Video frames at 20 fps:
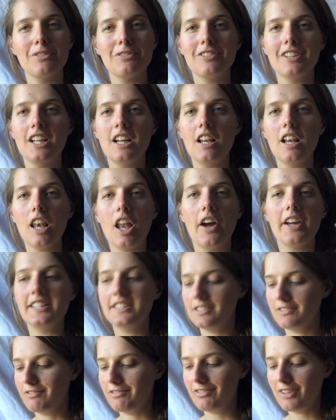of
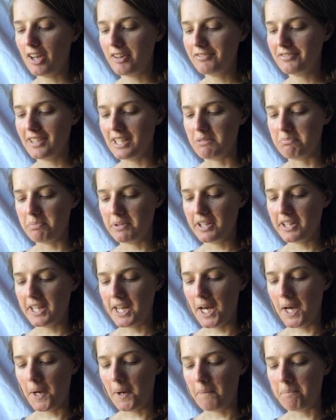light and fluffy, but
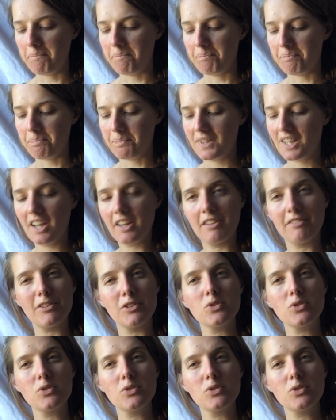kind of,